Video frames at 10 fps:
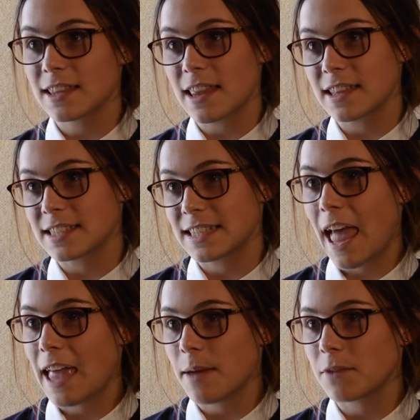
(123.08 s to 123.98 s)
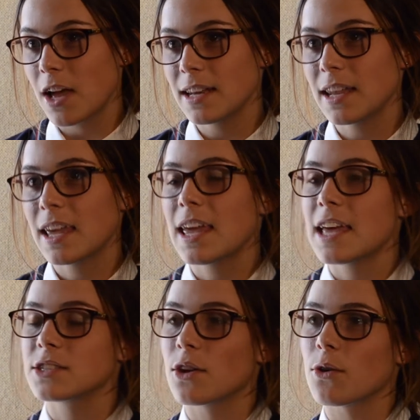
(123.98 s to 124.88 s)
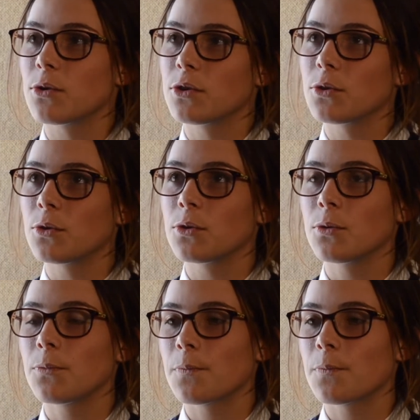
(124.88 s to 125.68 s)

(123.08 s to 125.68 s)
and then there's an AM line. Mm-hmm. So you